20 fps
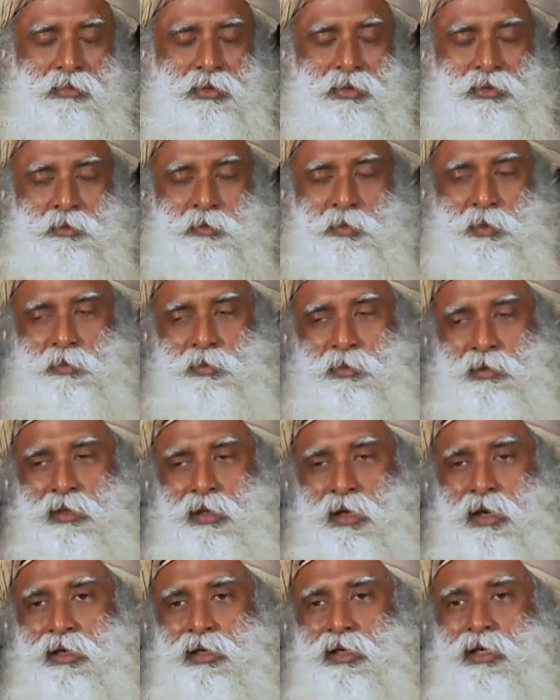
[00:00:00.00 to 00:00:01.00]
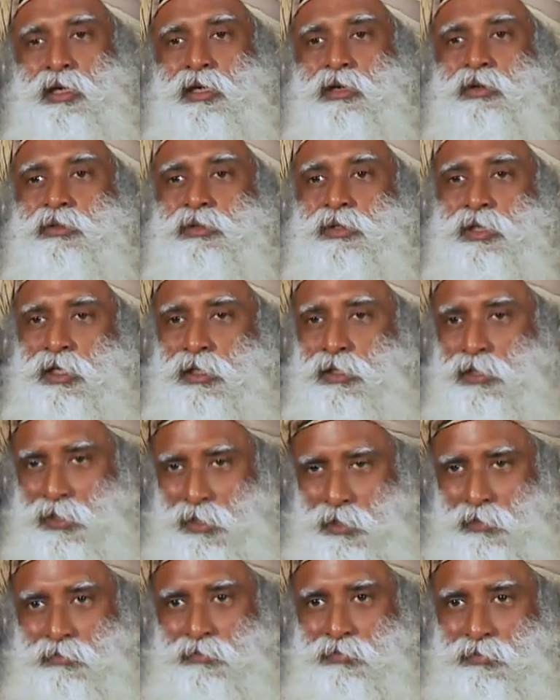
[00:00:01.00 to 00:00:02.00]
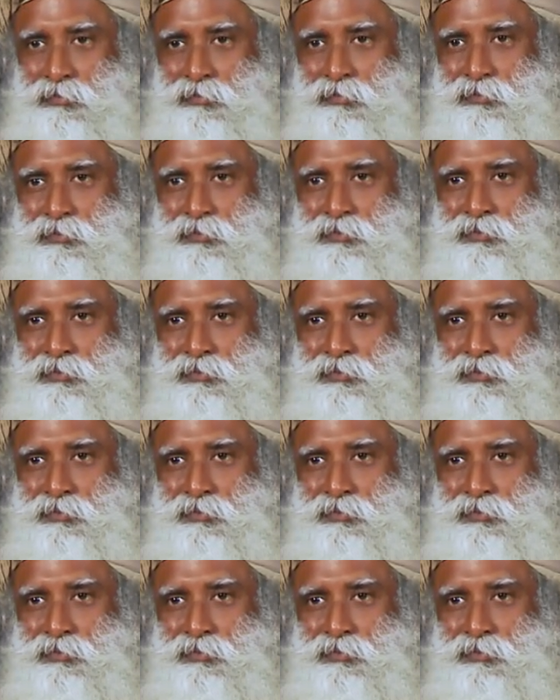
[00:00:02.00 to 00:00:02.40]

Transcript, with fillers: Most people are ego-sensitive.